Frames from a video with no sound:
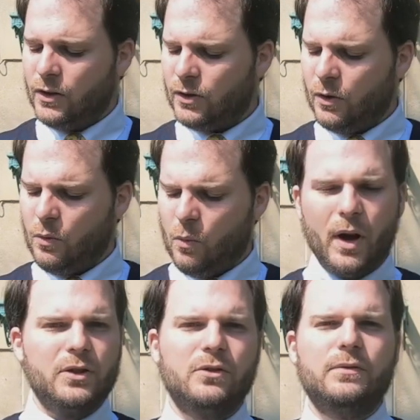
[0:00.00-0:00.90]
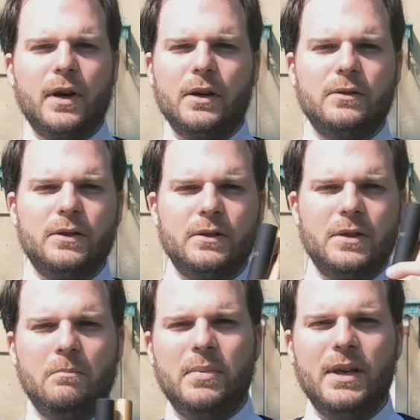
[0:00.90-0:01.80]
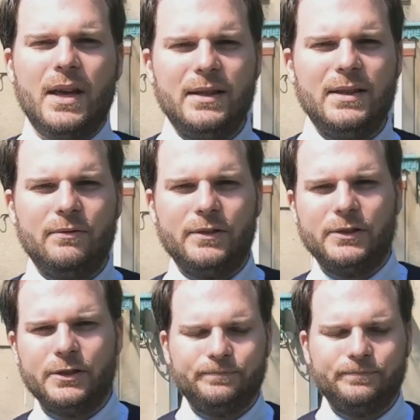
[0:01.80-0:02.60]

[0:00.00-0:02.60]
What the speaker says: So why should fragrances be any different?